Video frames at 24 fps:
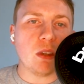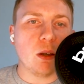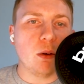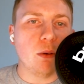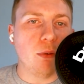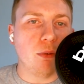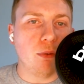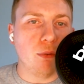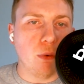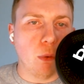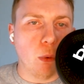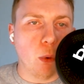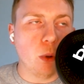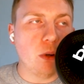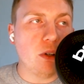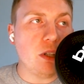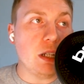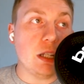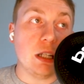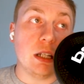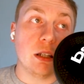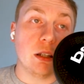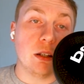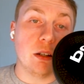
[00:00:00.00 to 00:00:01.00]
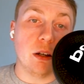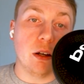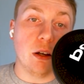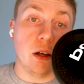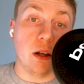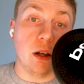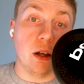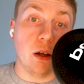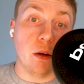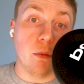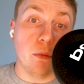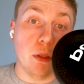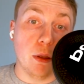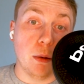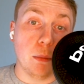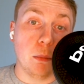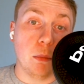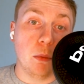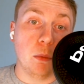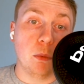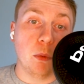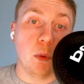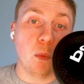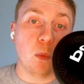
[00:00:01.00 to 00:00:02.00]
40 of
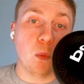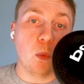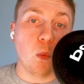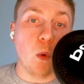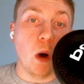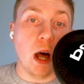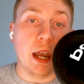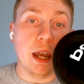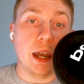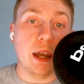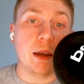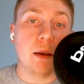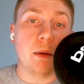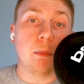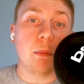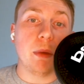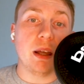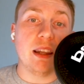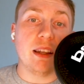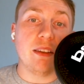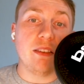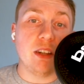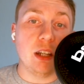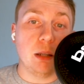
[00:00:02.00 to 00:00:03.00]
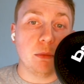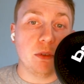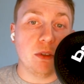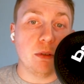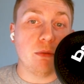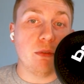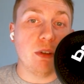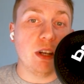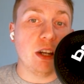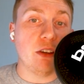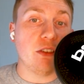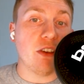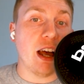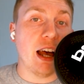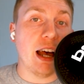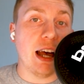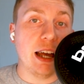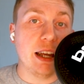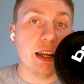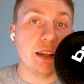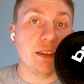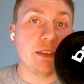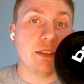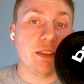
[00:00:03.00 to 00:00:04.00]
them were won by the teams that finished
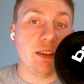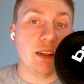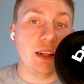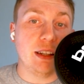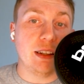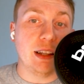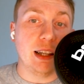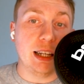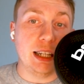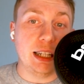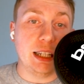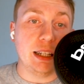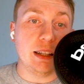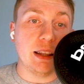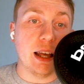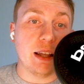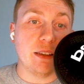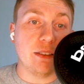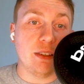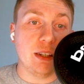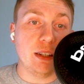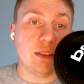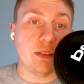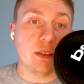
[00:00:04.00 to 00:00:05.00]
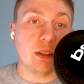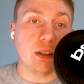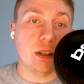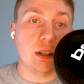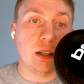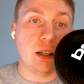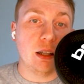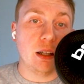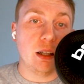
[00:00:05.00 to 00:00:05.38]
highest in the league that season.